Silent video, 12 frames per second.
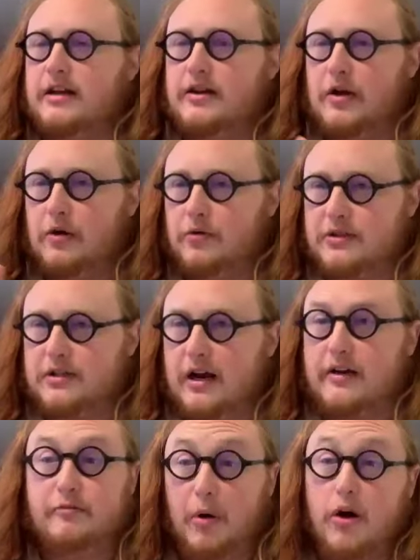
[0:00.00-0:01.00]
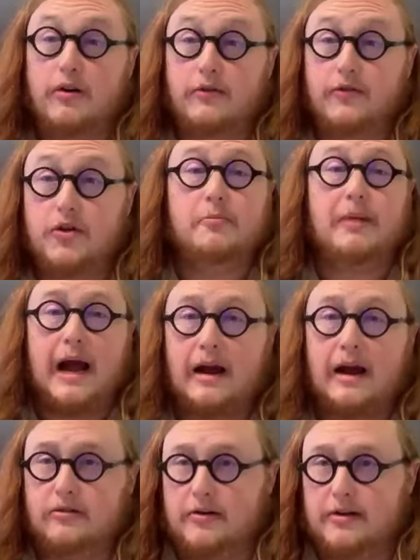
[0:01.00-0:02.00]
I know it was kind of part of your
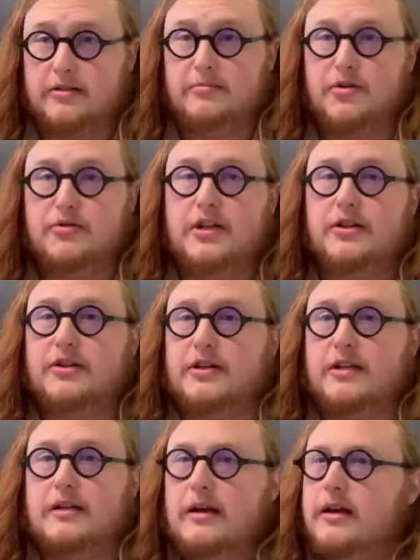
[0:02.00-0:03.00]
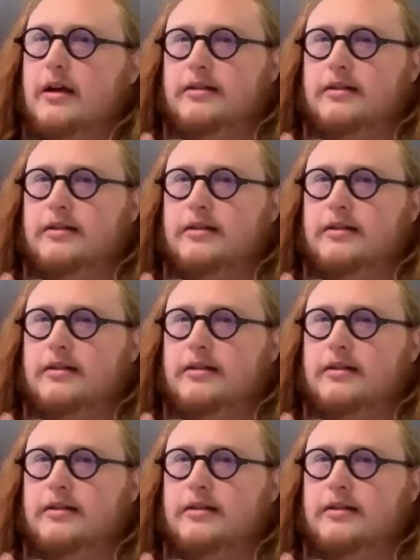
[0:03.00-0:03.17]
background as a musician.